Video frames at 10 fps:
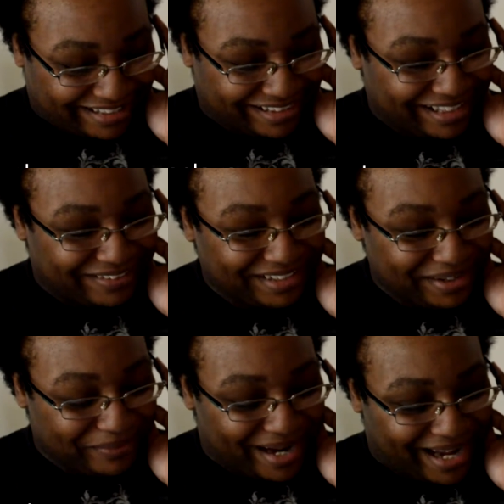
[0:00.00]
The only
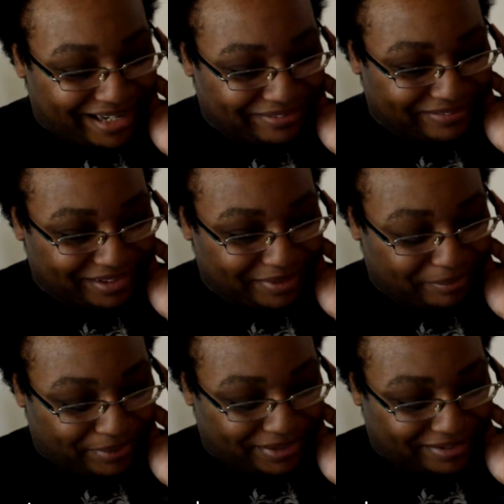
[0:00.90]
way I can really
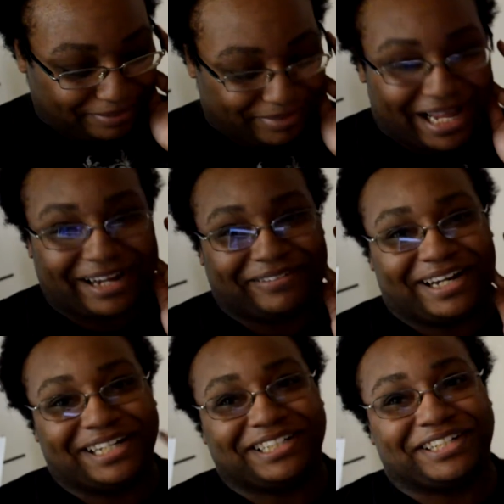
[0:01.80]
put the Black
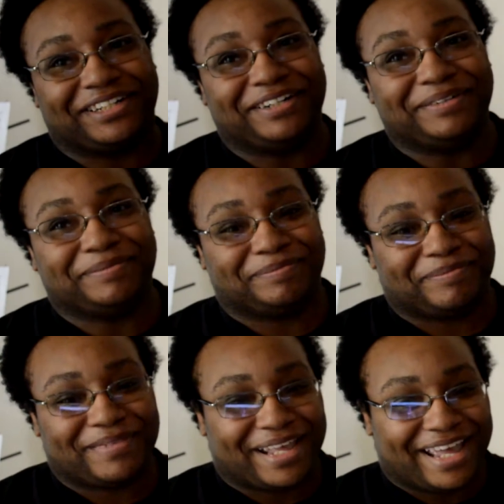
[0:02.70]
Ranger
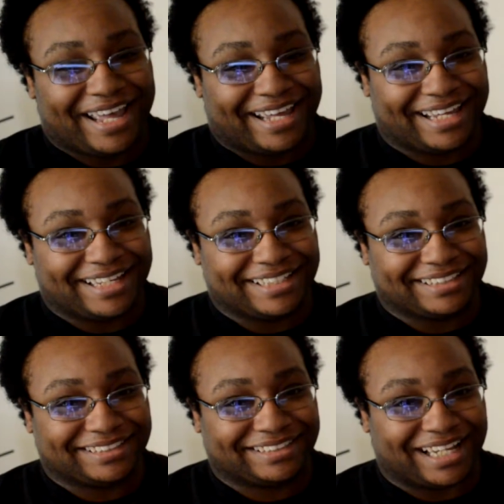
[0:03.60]

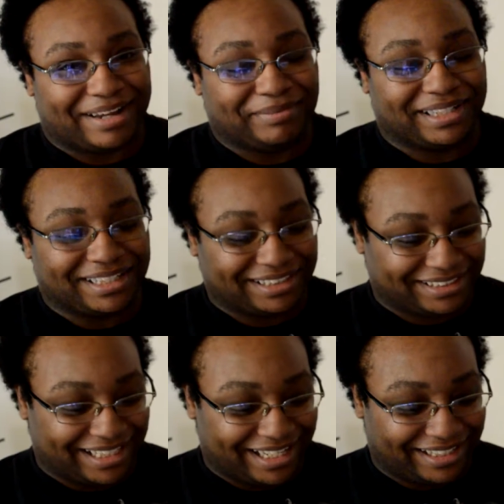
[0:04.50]
is, I'm gonna
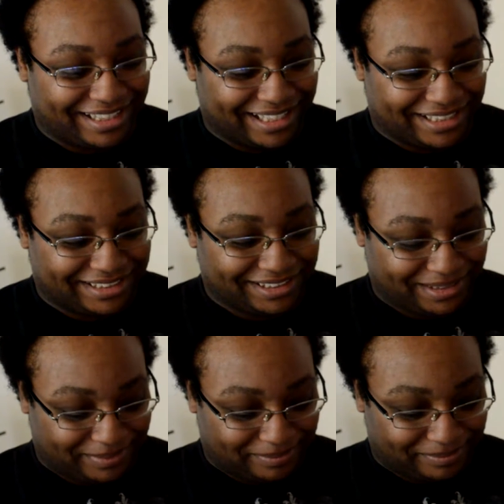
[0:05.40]
just say
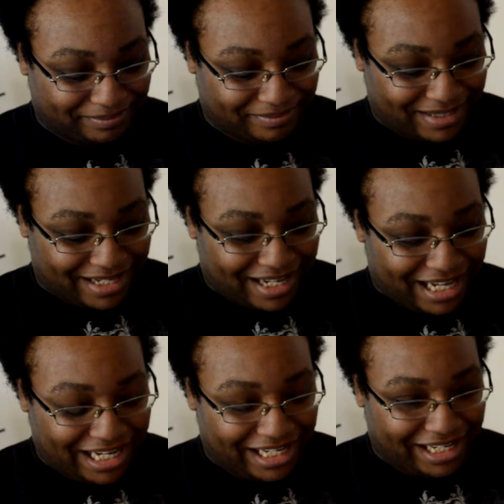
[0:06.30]
this.
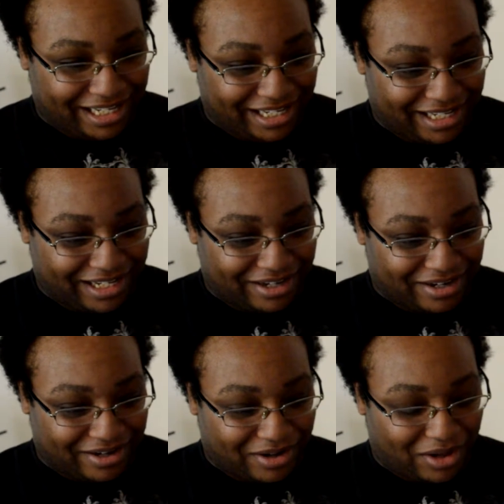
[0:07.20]
He
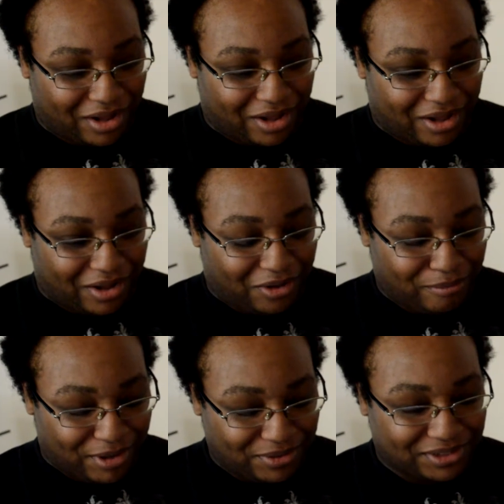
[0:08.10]

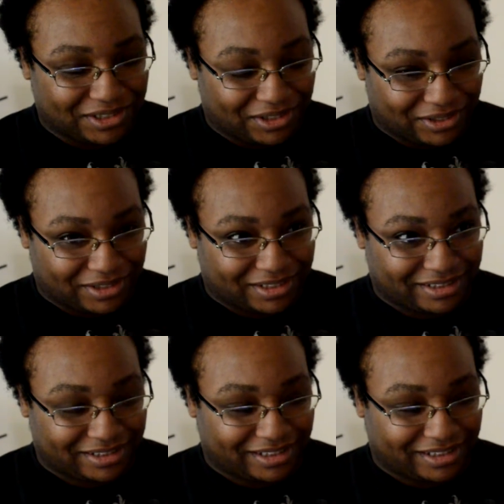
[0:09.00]
almost looks